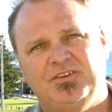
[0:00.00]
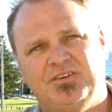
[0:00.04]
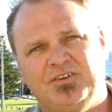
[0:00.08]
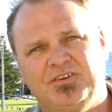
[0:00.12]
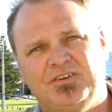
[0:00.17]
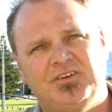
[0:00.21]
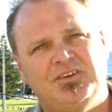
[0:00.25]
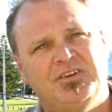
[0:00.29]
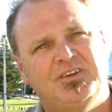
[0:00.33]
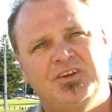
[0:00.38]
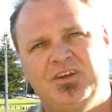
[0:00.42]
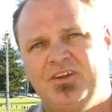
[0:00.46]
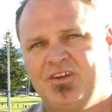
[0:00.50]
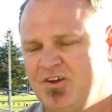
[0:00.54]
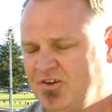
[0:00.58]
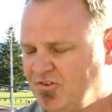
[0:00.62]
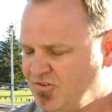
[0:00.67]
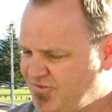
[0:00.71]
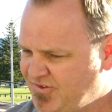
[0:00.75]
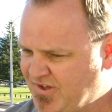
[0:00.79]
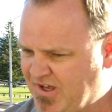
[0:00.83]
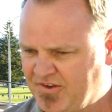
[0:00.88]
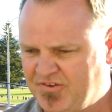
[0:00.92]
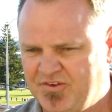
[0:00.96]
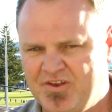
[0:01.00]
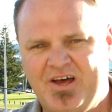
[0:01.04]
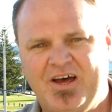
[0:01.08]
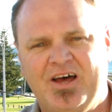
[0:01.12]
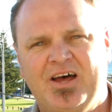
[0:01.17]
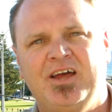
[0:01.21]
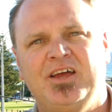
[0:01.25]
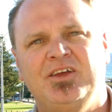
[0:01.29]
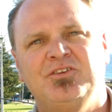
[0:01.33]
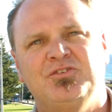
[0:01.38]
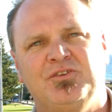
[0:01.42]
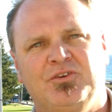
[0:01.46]

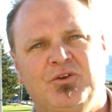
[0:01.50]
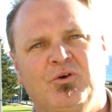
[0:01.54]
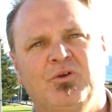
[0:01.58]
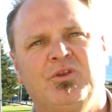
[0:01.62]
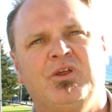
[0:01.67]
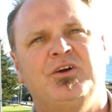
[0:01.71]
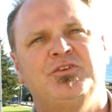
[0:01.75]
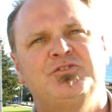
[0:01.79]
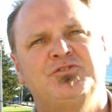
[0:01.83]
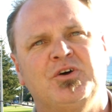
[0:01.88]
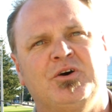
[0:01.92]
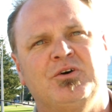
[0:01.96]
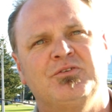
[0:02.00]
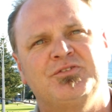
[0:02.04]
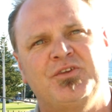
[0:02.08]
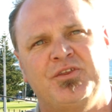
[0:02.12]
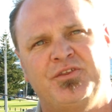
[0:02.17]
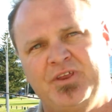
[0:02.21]
and all those types of things.